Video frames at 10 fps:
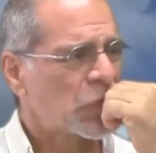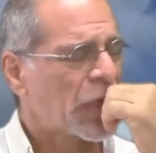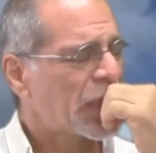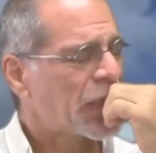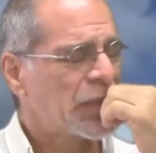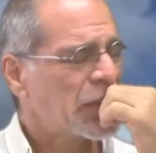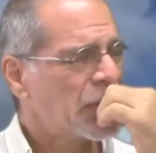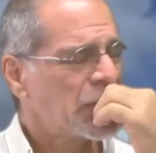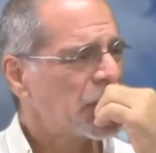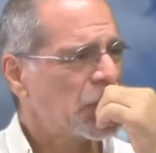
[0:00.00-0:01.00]
I can't
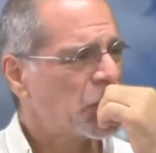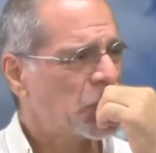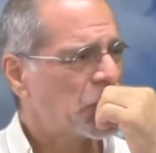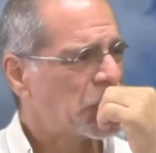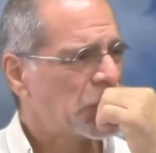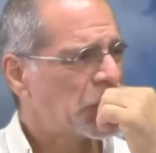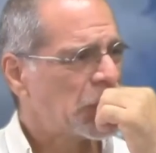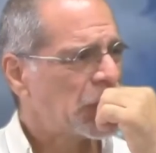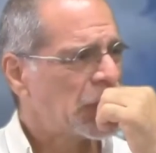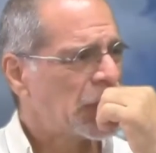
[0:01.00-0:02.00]
answer
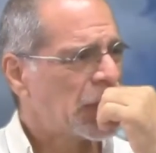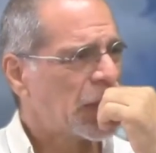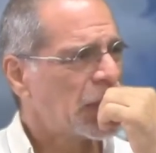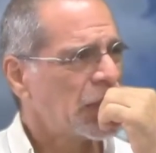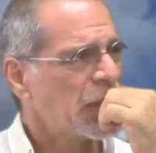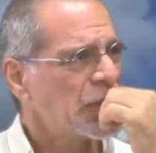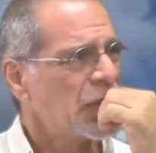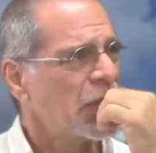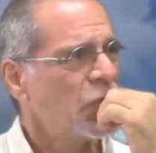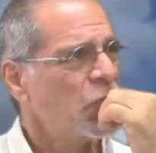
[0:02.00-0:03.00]
can't
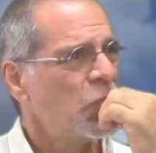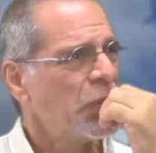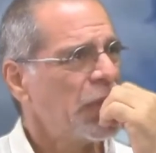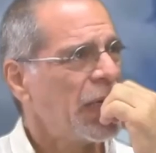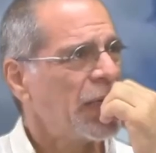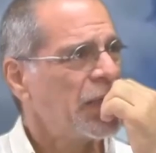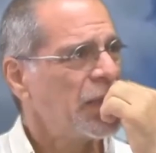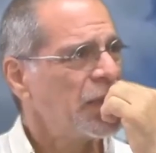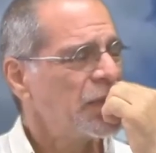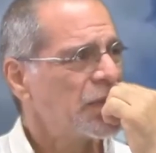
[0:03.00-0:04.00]
understand. I don't know what the end
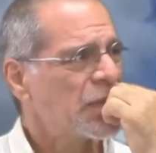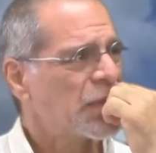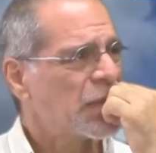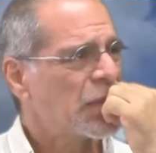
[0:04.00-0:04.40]
is.